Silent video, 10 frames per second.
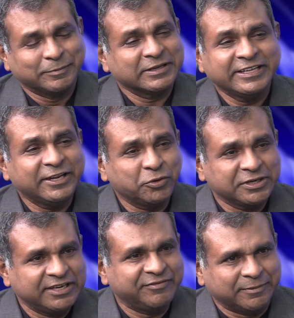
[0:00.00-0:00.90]
But they don't
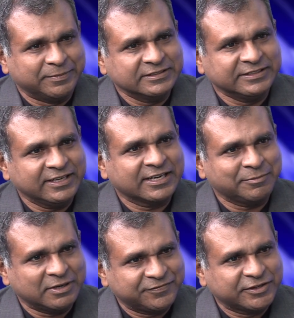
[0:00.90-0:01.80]
give up. They
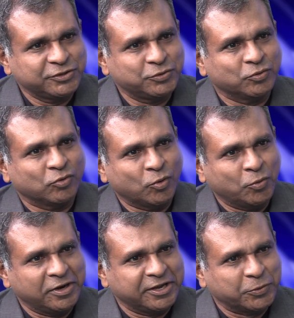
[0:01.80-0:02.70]
come after you
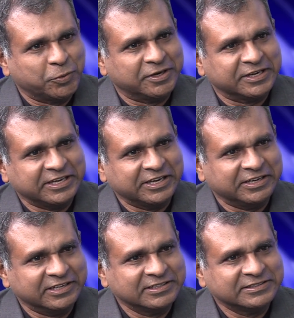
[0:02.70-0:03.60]
over and over
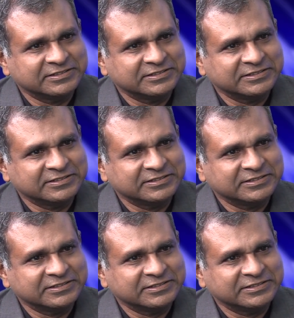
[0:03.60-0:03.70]
again.